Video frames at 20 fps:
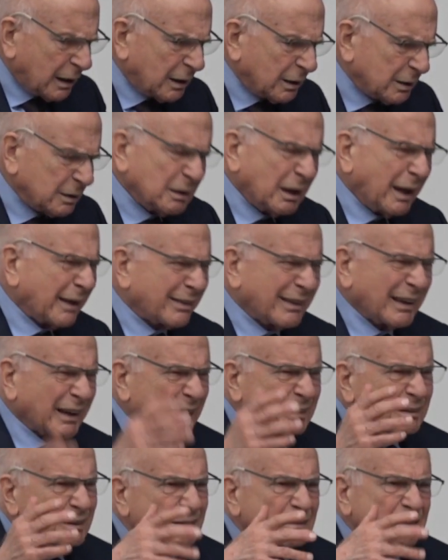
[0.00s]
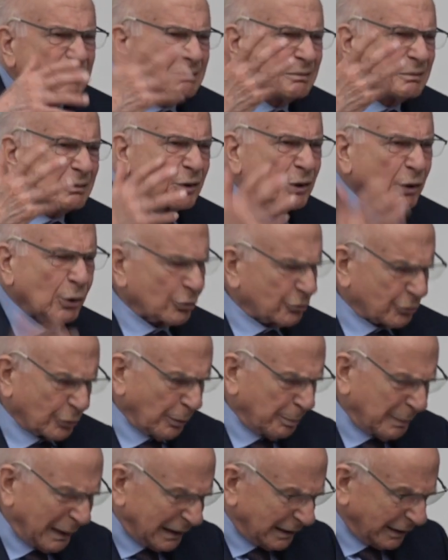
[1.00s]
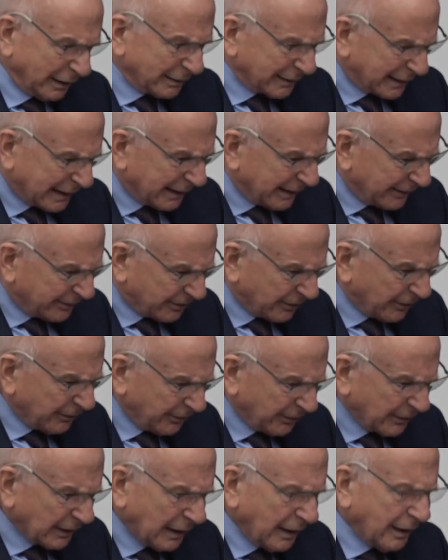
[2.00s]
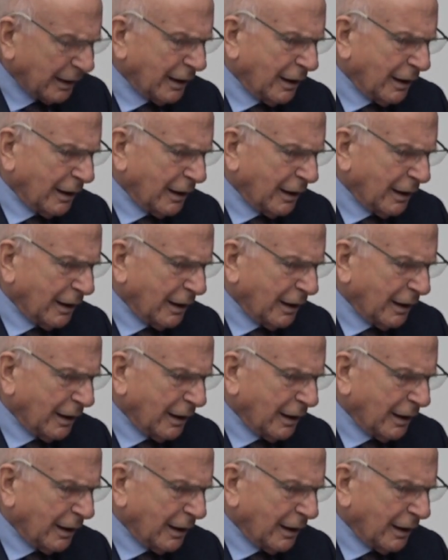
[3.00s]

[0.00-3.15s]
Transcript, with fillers: Uh, I think close to a million cases.